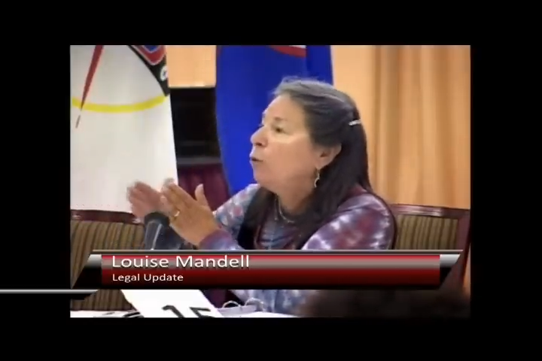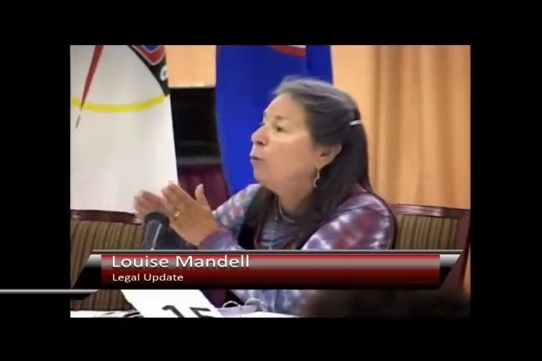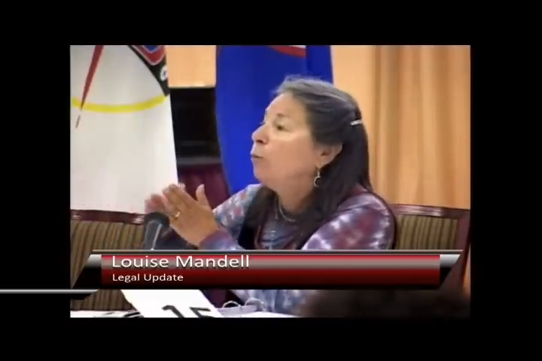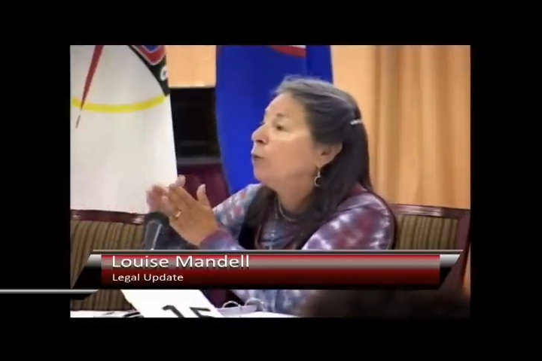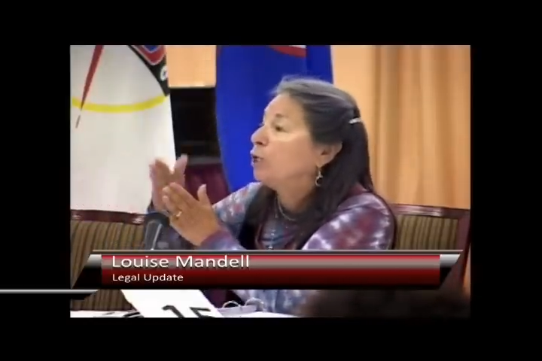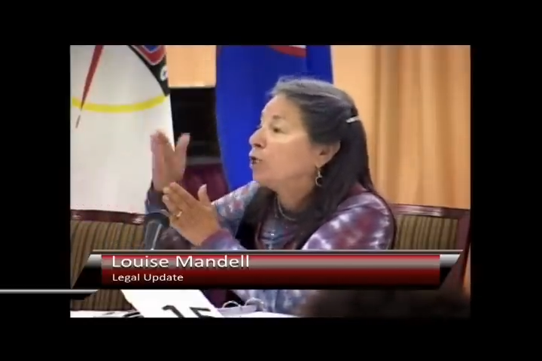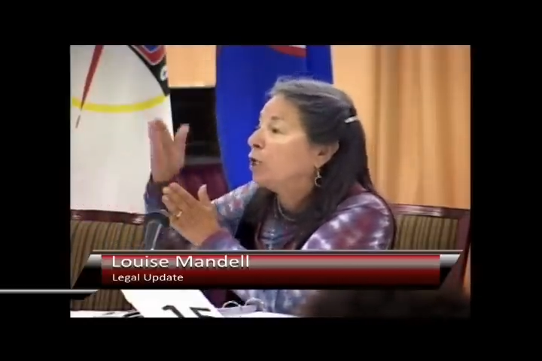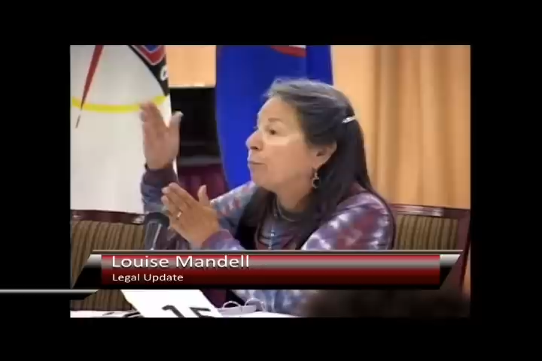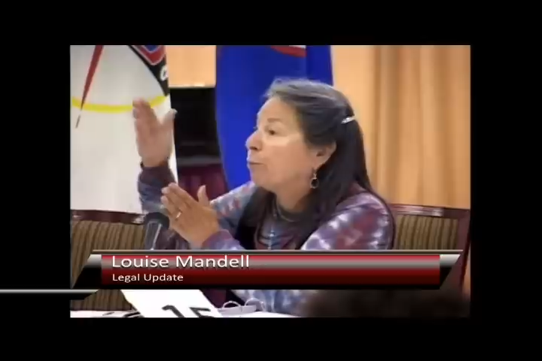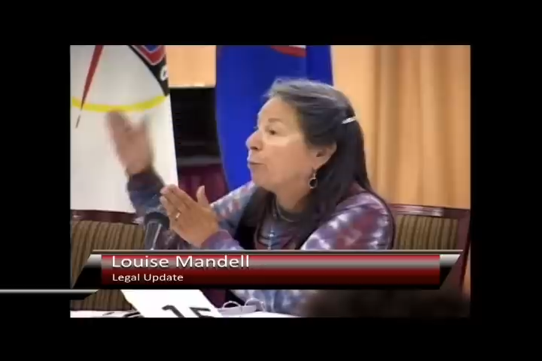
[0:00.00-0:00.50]

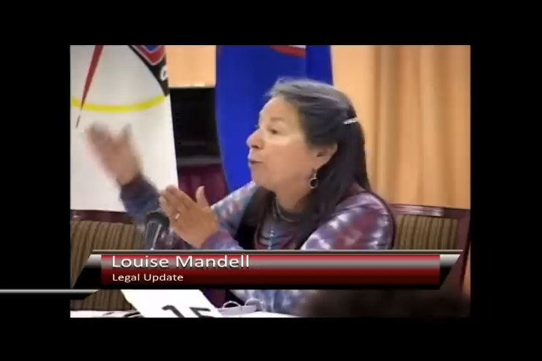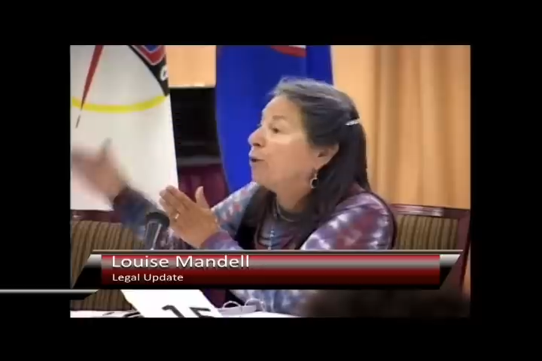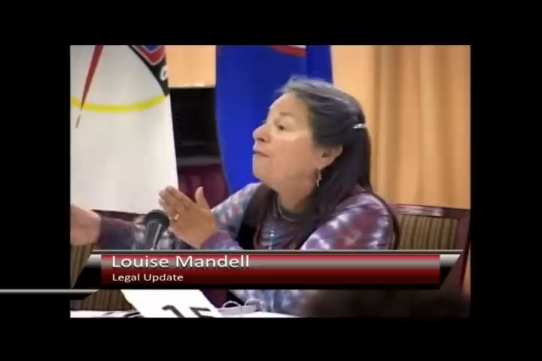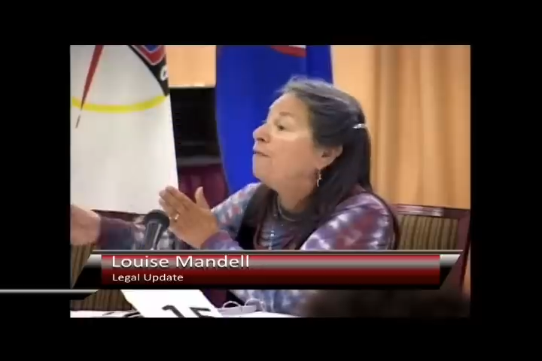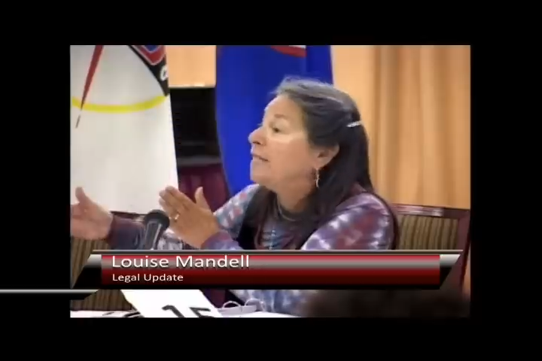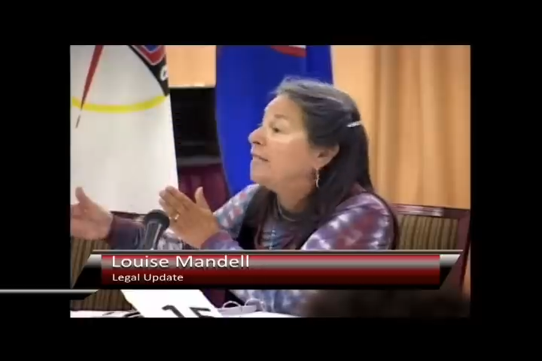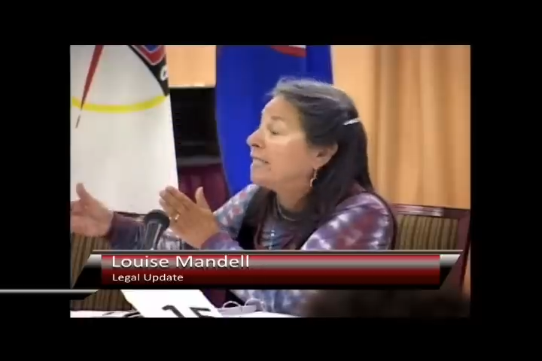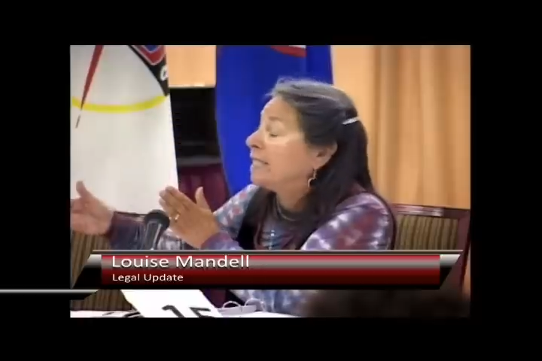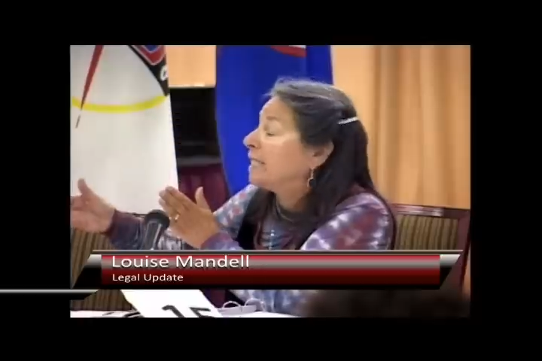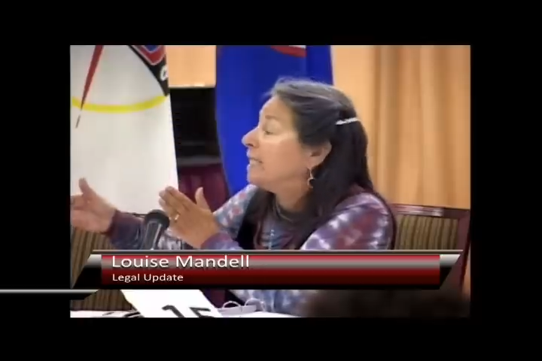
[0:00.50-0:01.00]
which had
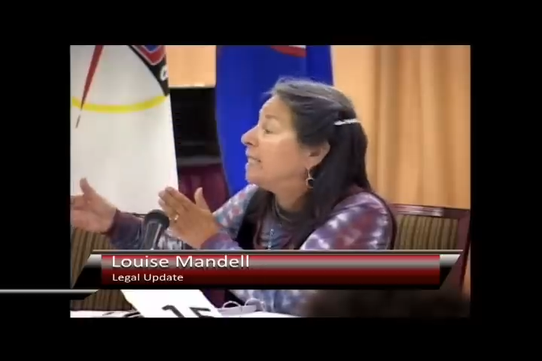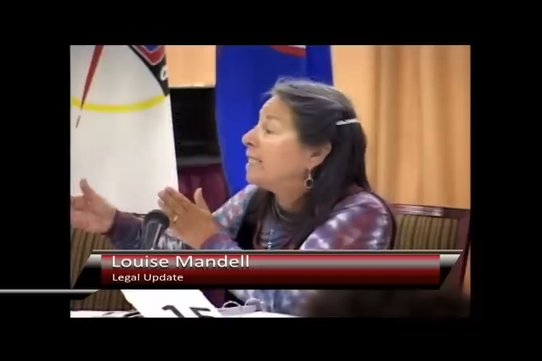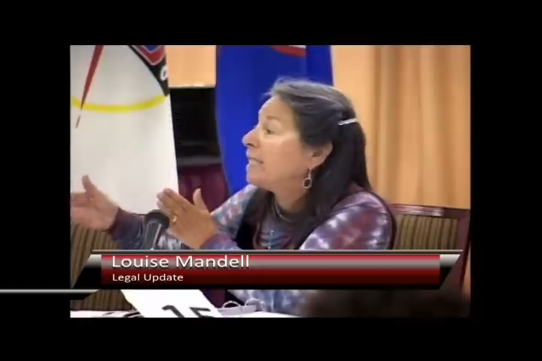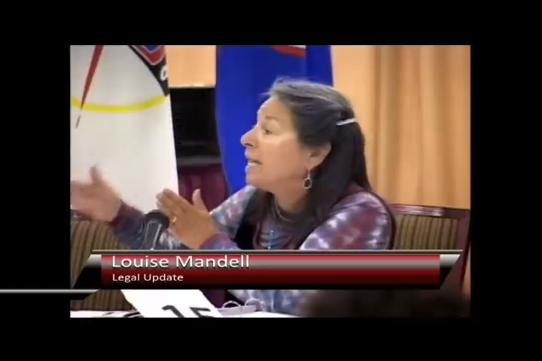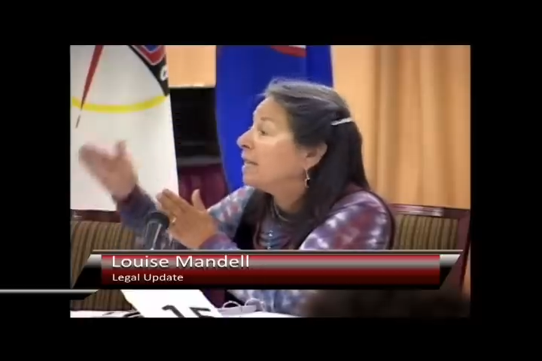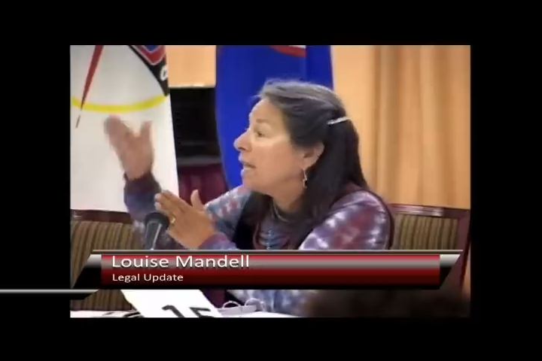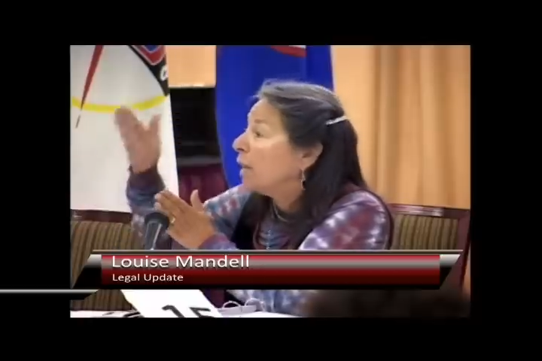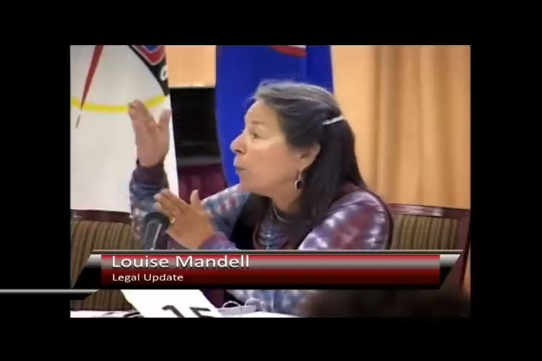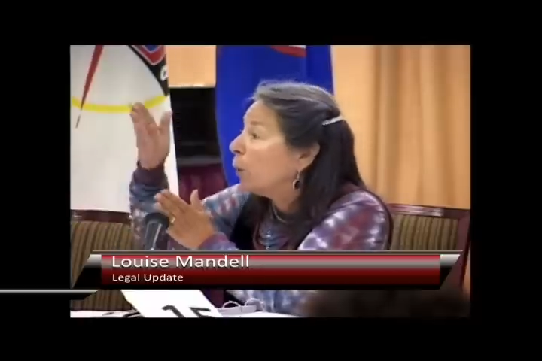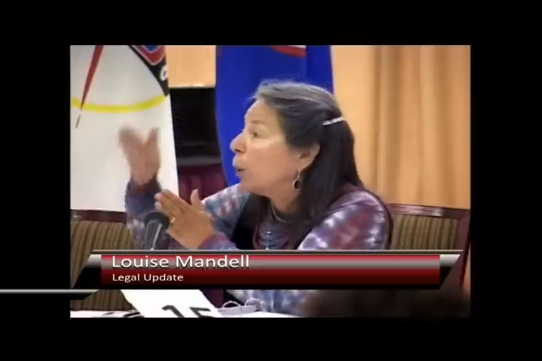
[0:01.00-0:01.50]
previously said
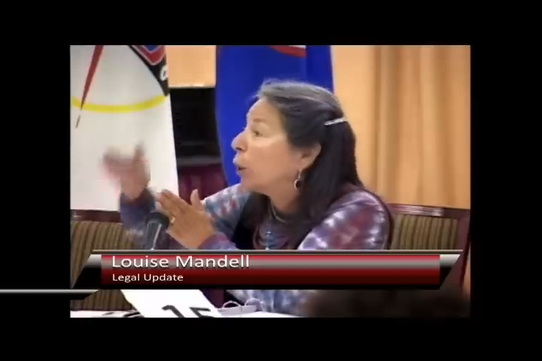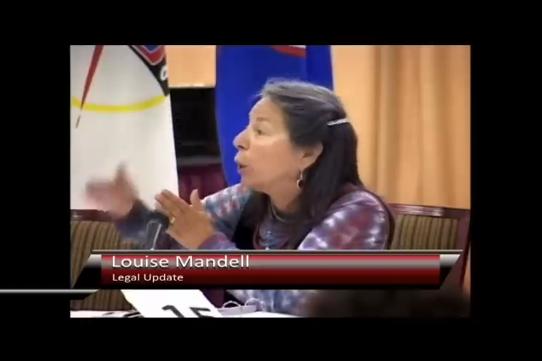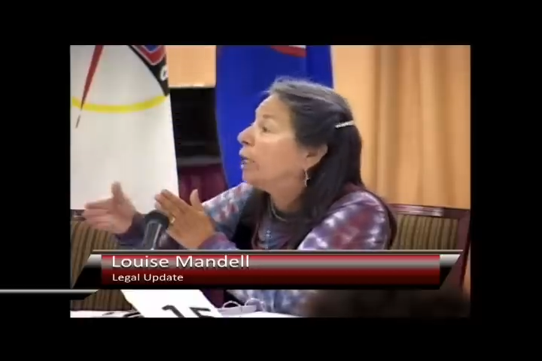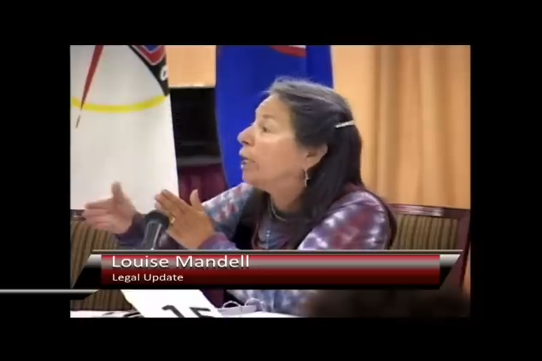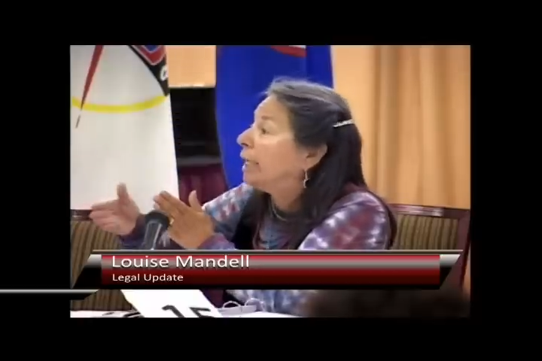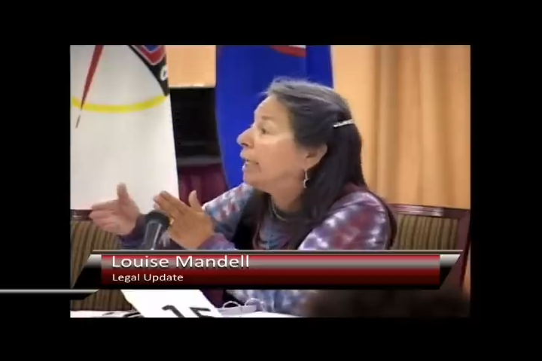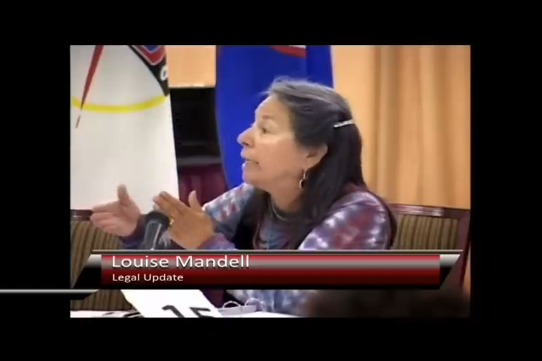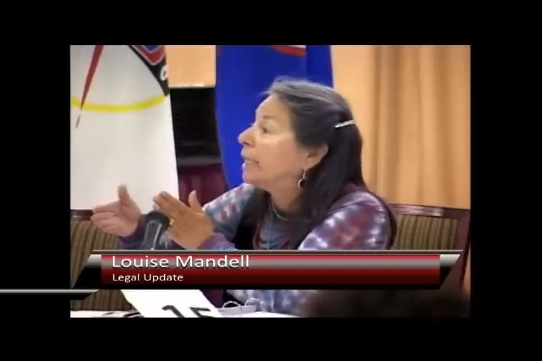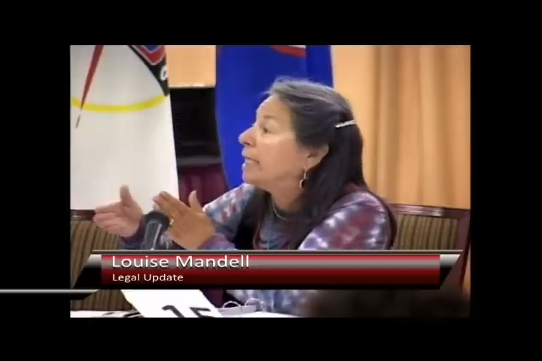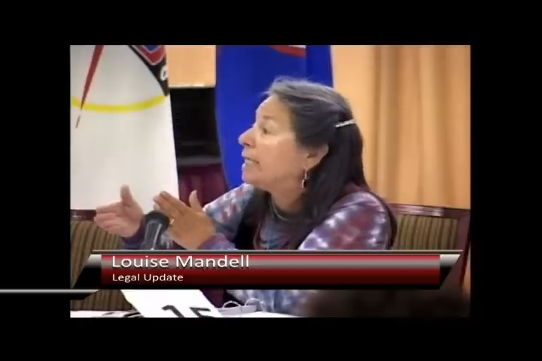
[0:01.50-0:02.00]
they weren't
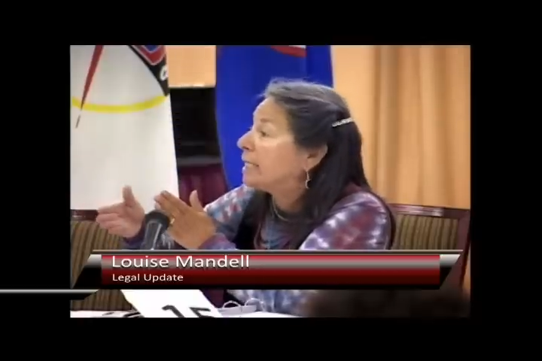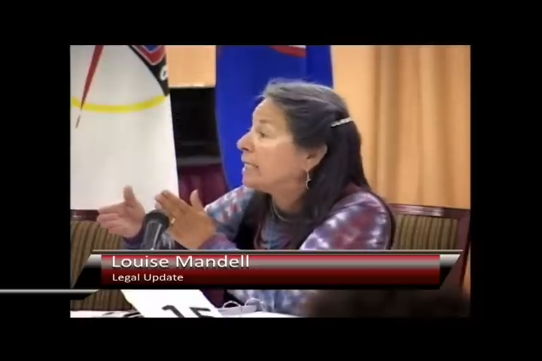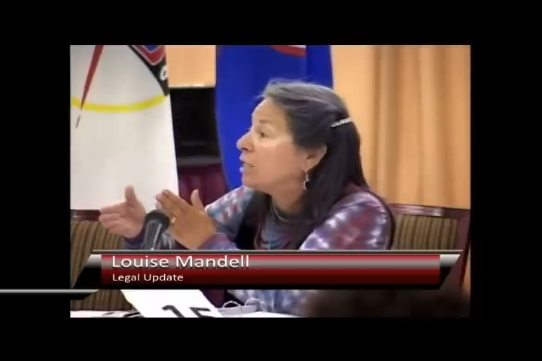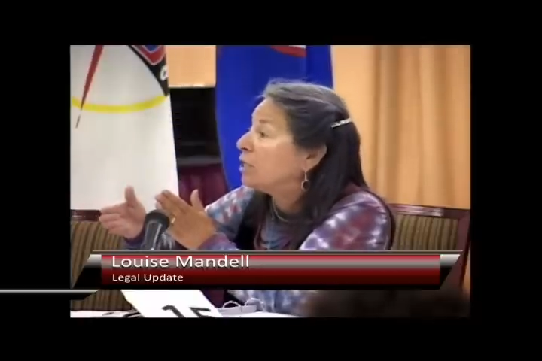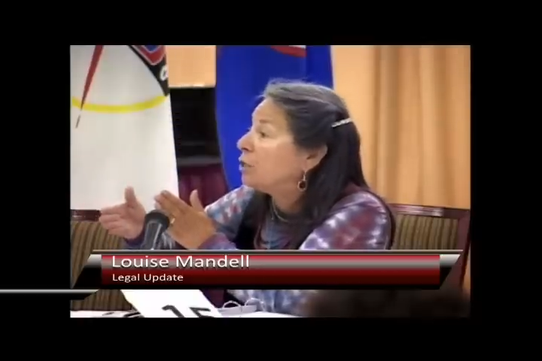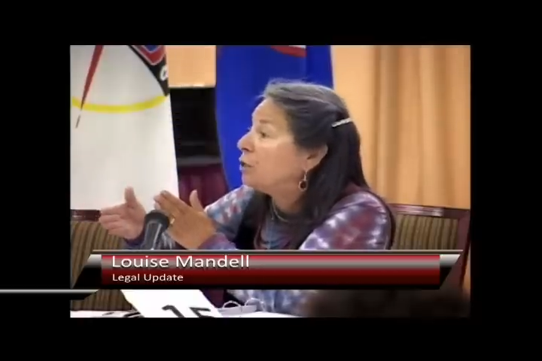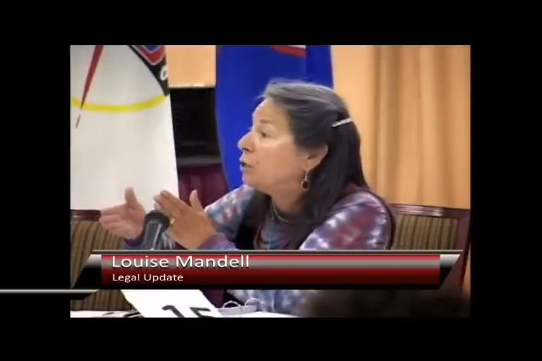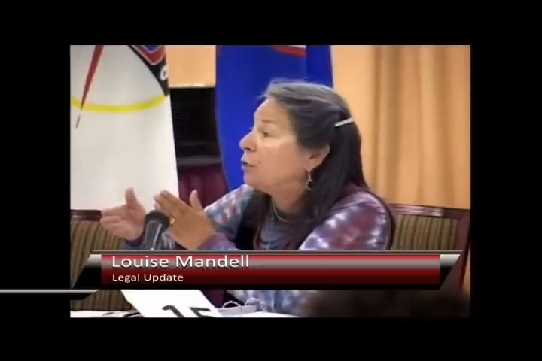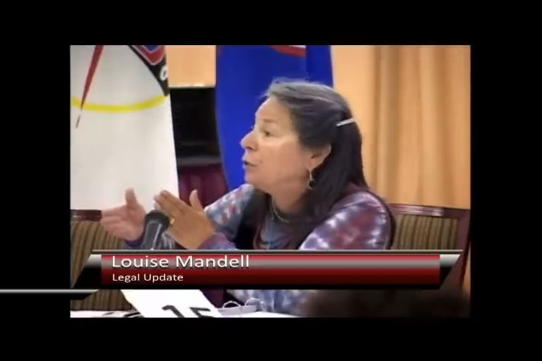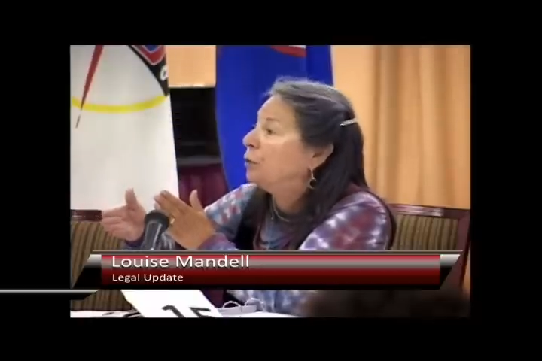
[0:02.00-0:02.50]
going to
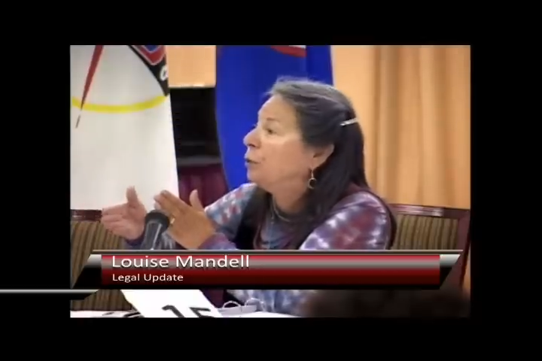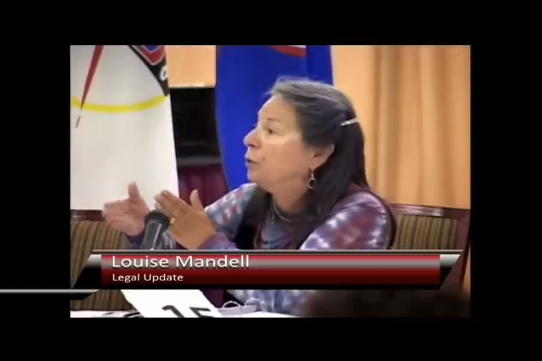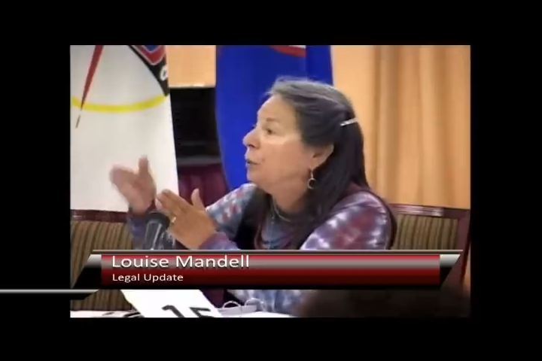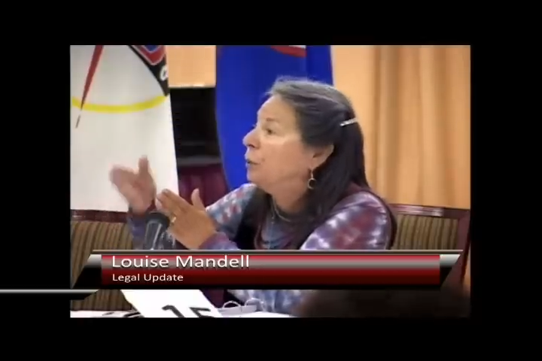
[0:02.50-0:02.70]
listen to